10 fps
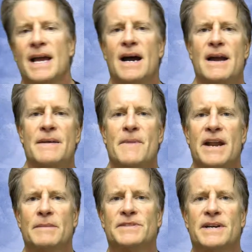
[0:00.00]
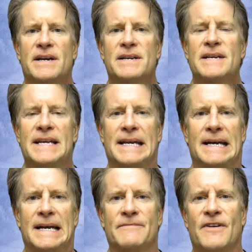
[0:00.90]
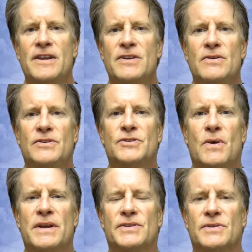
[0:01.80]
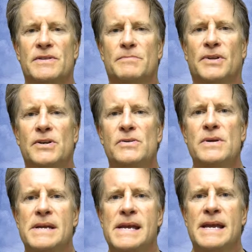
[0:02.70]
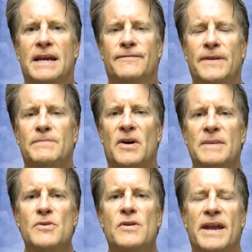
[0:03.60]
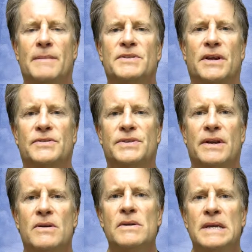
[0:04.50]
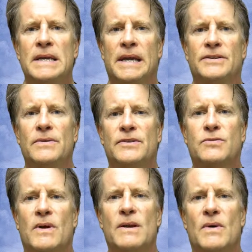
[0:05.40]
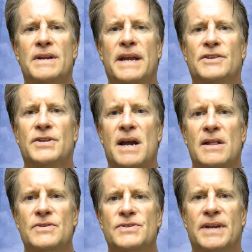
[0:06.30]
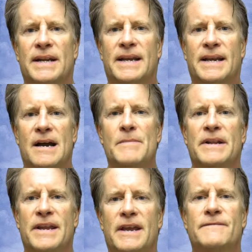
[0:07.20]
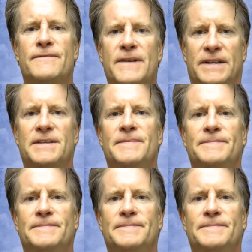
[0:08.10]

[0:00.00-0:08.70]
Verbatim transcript: Hi, my name's Doug. I invite you to join us on the blue at Fit Body Bootcamp Tuxedo and do the 21 day challenge and come and get fit.